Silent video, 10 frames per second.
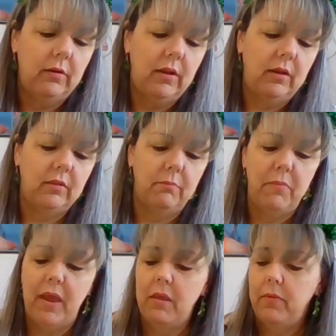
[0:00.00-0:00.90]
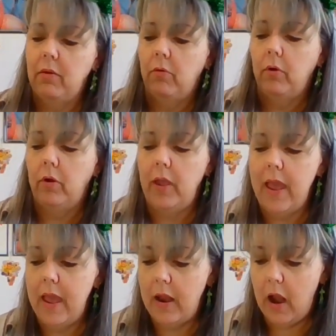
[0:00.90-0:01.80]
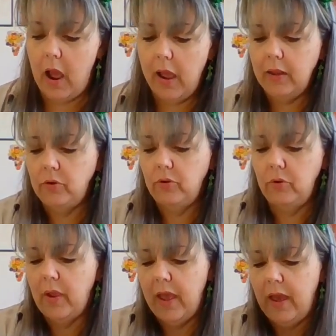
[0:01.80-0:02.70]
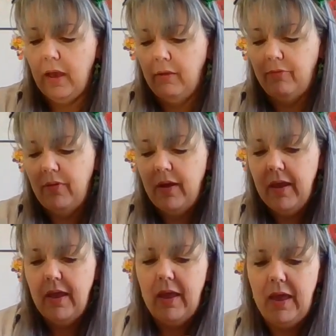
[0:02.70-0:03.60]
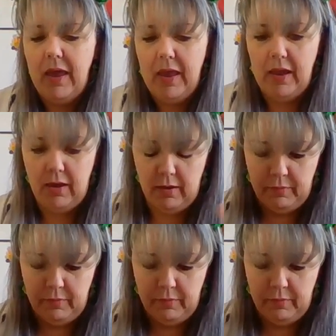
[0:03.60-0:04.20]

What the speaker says: take the baby oil, and I do have a